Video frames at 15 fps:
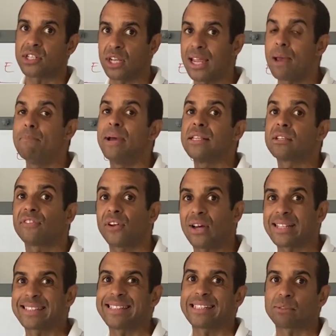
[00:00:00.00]
So get a mentor for
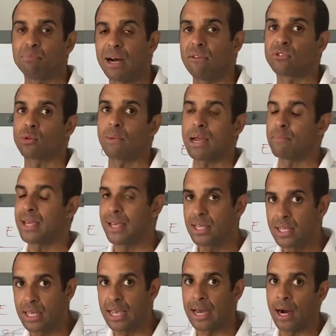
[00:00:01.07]
like 6 months or maybe a
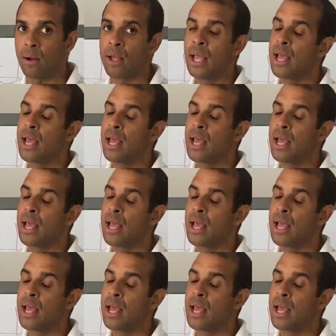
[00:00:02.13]
year.